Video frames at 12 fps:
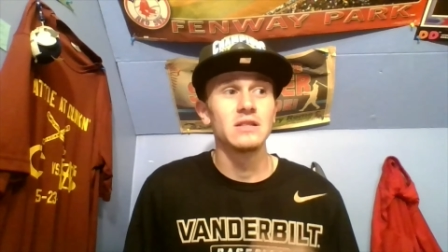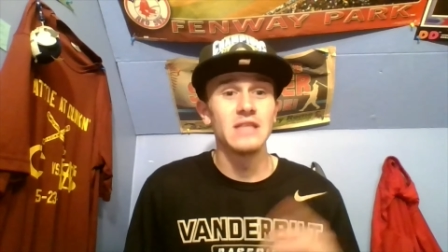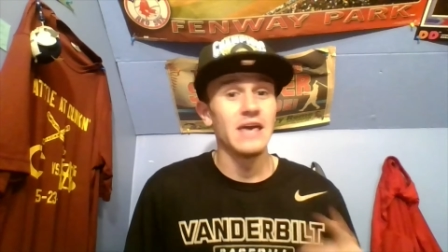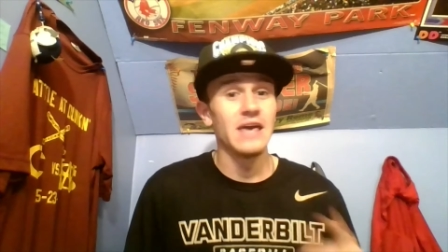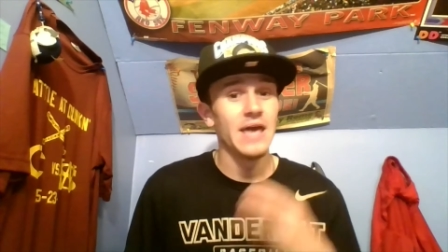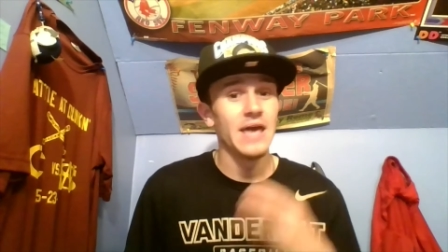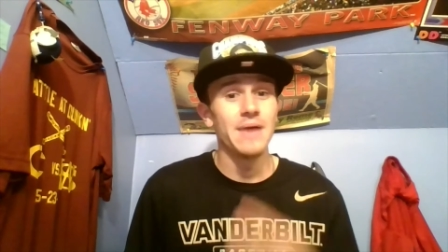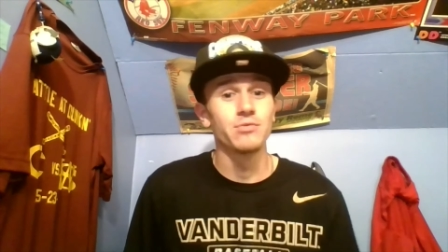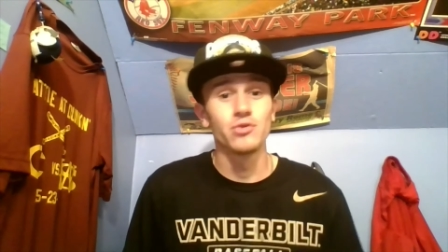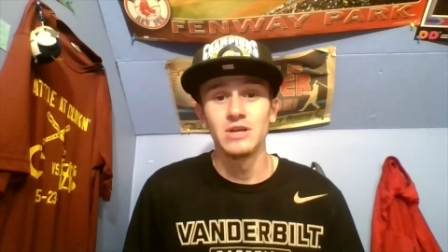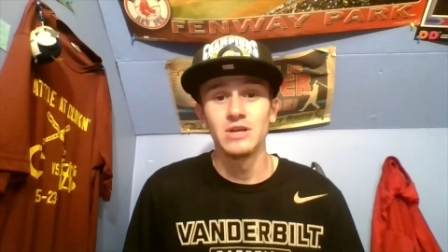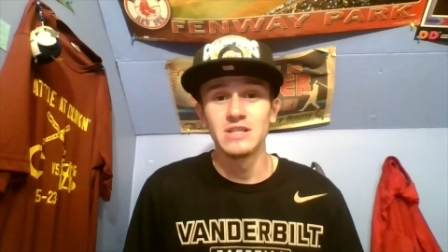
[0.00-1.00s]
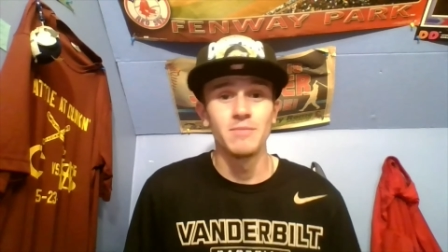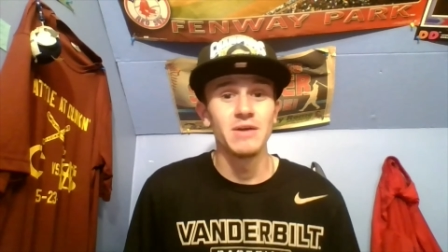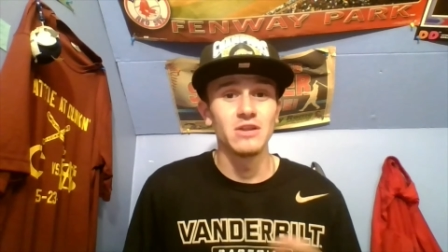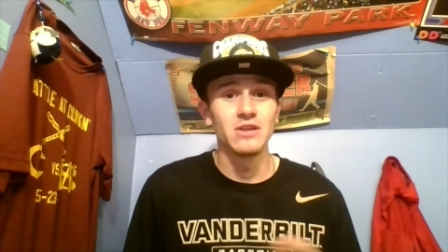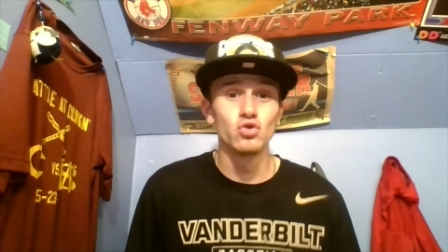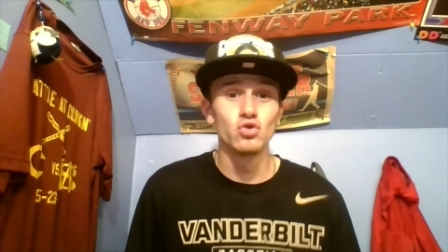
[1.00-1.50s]
take game 3 to
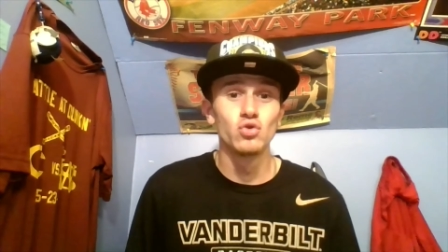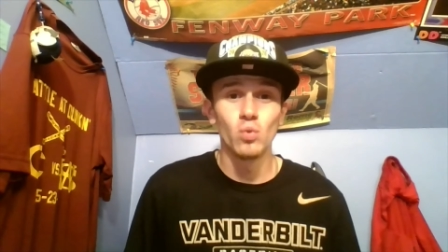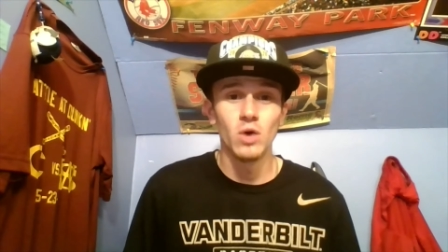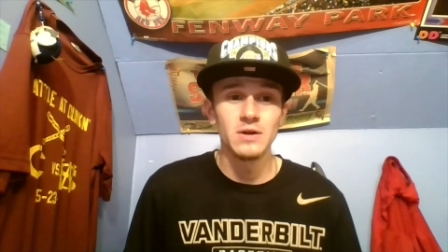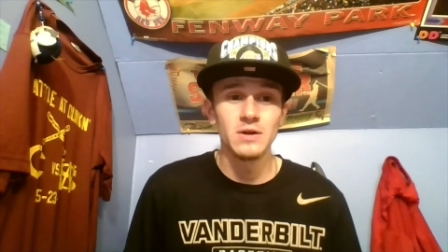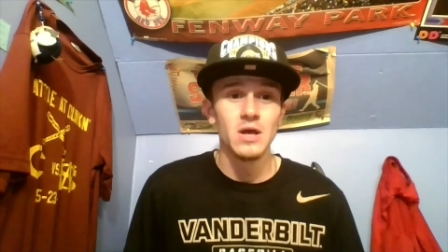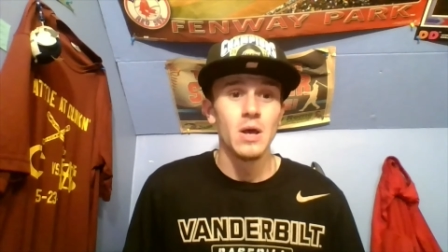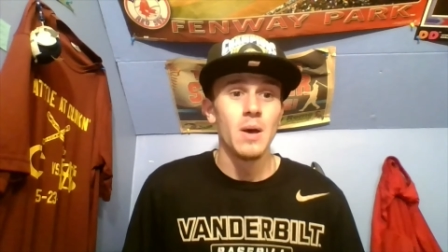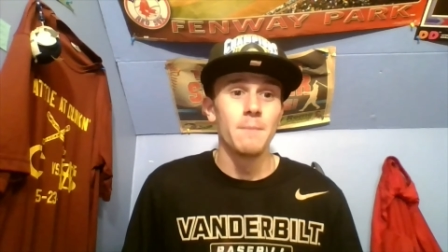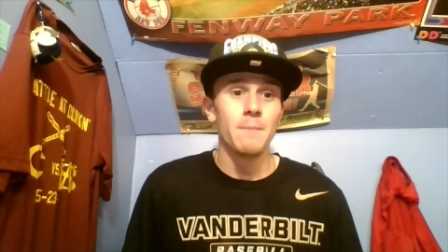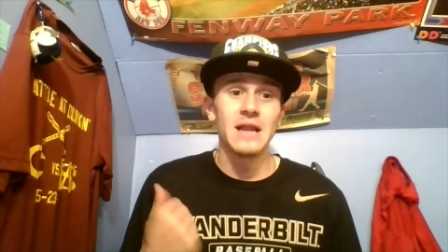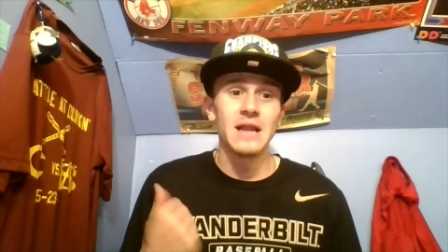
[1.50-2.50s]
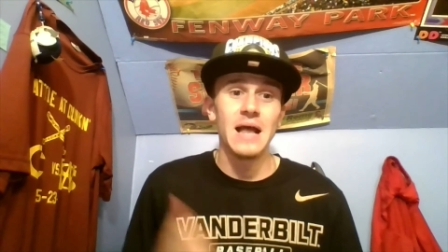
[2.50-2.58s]
make it a 2-1, but then I